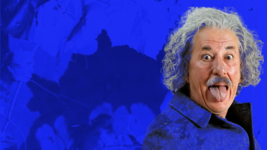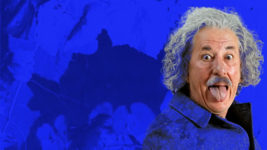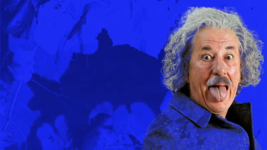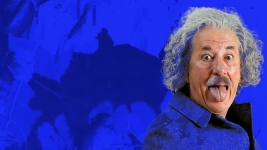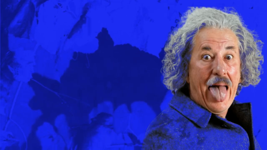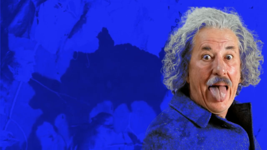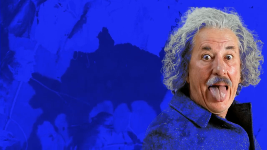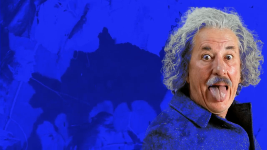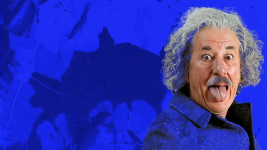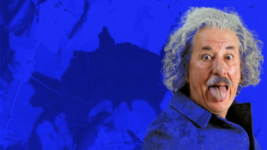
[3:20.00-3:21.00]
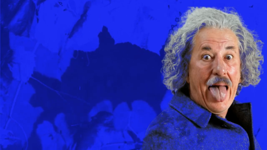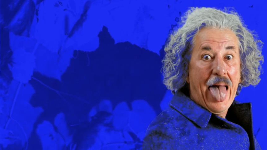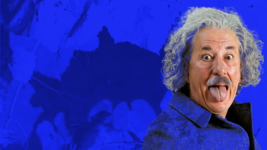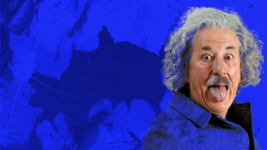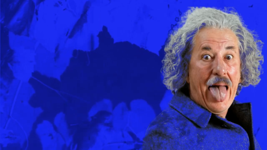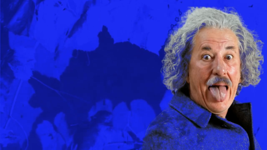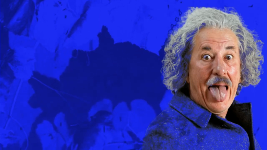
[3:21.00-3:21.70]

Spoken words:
[no speech]